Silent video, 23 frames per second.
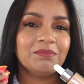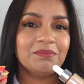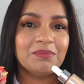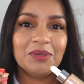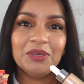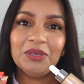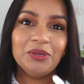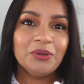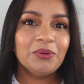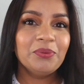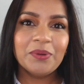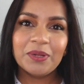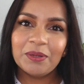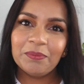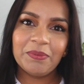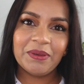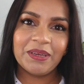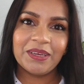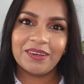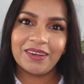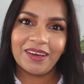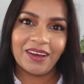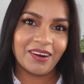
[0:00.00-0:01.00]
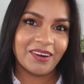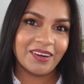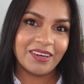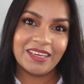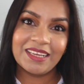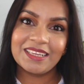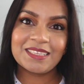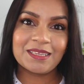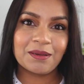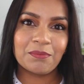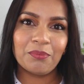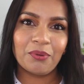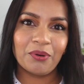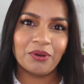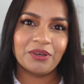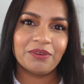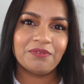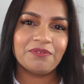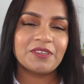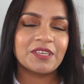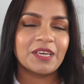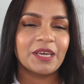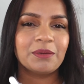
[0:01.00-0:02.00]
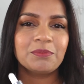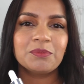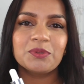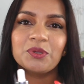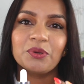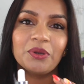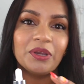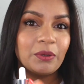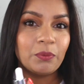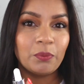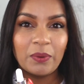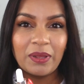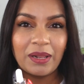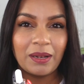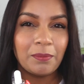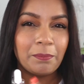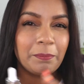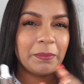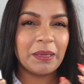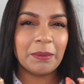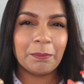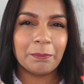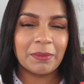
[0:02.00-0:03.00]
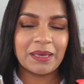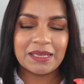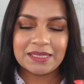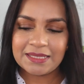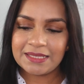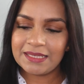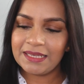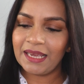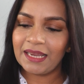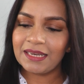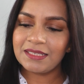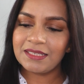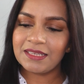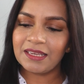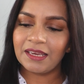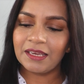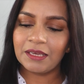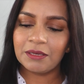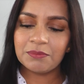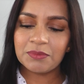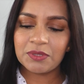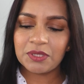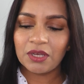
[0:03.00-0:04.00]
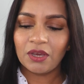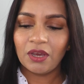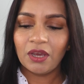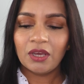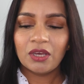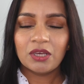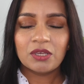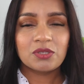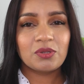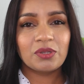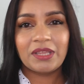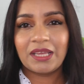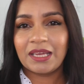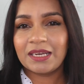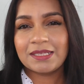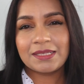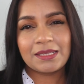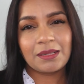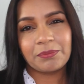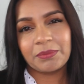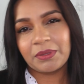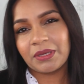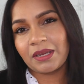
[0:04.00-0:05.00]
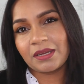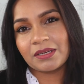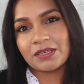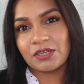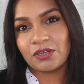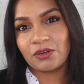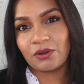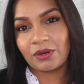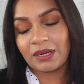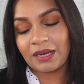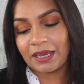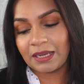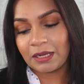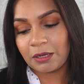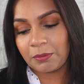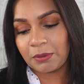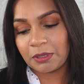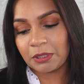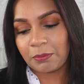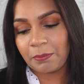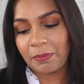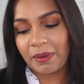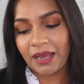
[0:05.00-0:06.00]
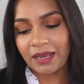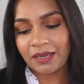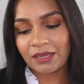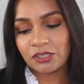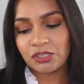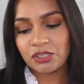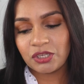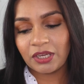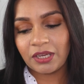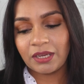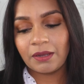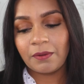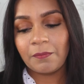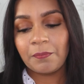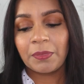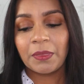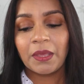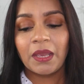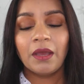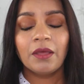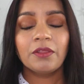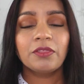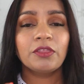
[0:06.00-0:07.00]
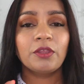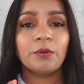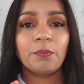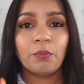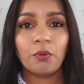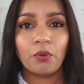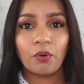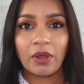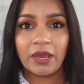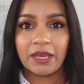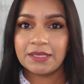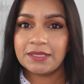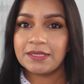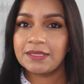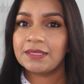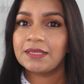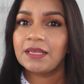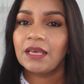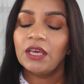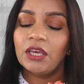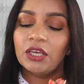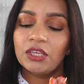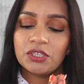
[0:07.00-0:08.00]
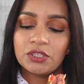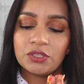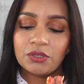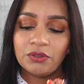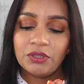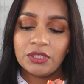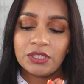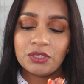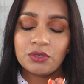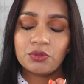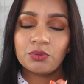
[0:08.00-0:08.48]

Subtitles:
you will be in a hurry at some point of time, so it will be messy at times. So that is something I did not like about the packaging. The price. So this